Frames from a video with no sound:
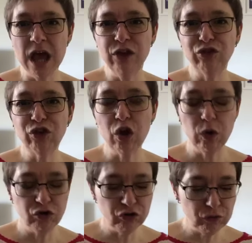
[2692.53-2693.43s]

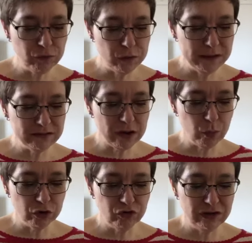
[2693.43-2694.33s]
So just a few things I
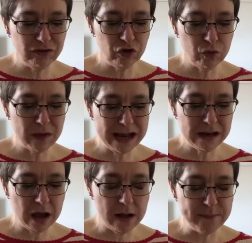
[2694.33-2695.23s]
wanted to
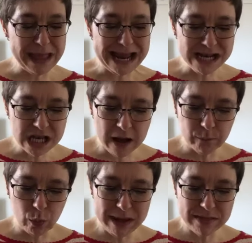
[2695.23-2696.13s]
then end
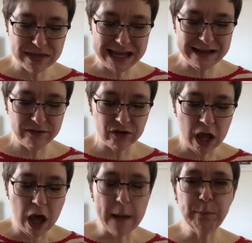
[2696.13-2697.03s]
up with is
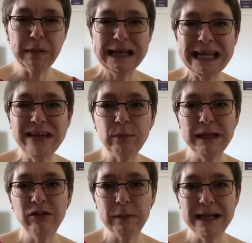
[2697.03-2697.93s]
please
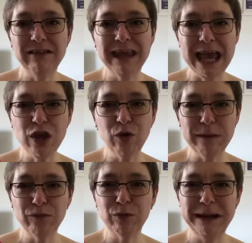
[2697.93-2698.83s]
get your
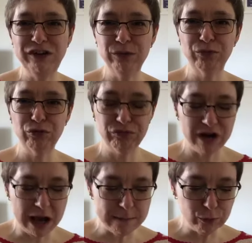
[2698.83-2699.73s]
information from
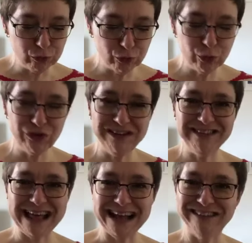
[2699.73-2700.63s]
reliable
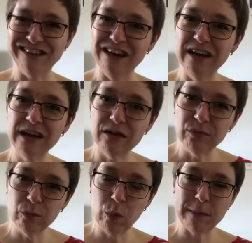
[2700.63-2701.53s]
sources. That's
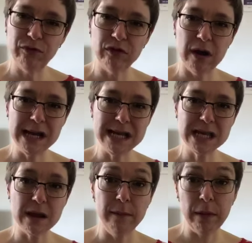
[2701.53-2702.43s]
government
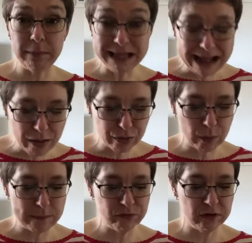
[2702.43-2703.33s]
websites, public health
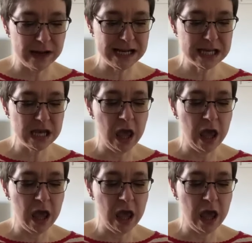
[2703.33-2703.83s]
websites.